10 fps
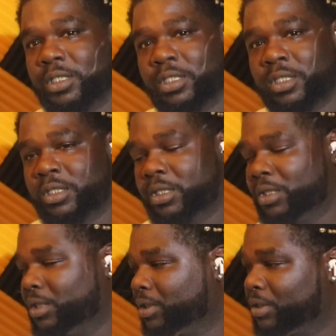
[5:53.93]

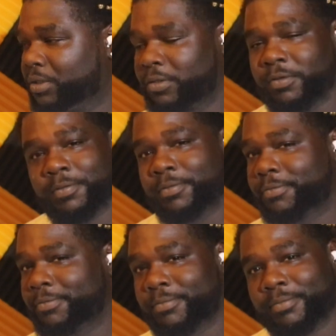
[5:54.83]

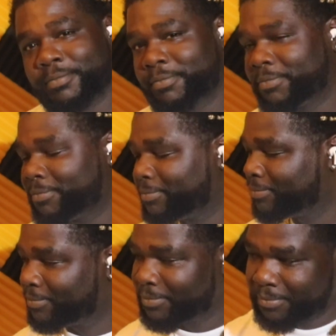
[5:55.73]

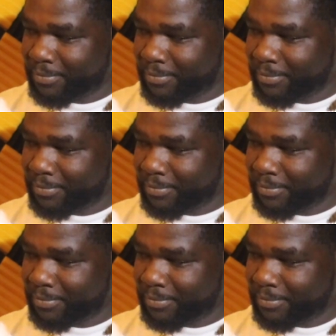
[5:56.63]
Nobody speaks.